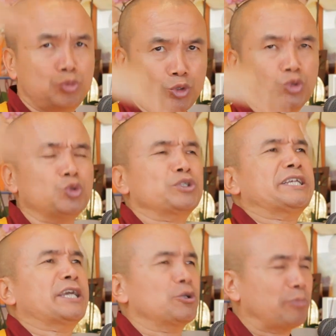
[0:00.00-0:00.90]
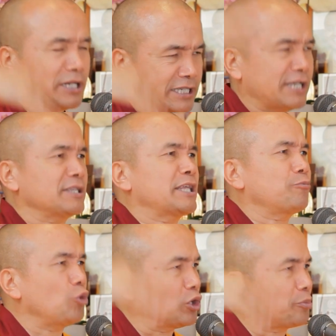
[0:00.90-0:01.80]
You take it by taking that
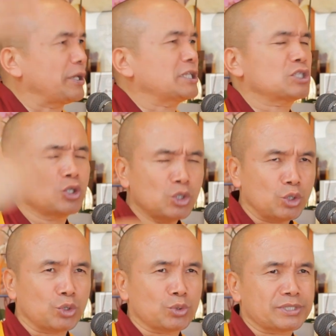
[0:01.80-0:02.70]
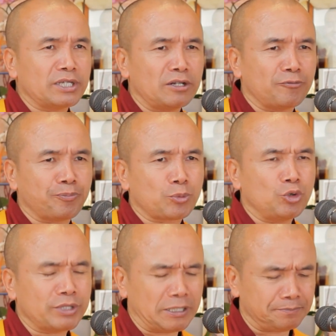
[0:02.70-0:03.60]
all pains on yourself.
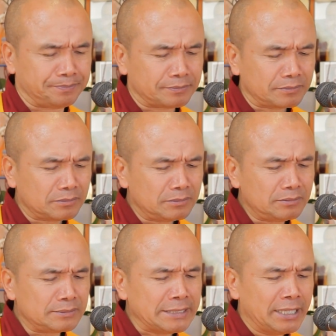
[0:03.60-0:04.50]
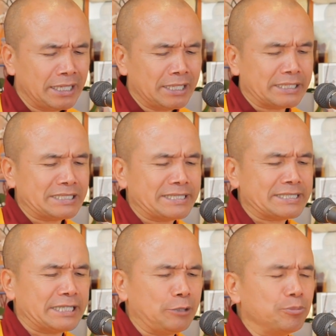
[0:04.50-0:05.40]
Okay, this
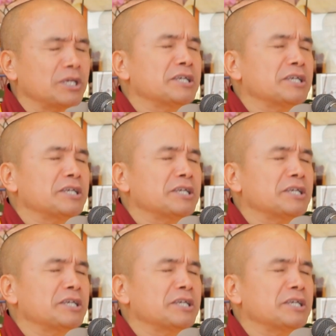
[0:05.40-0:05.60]
is the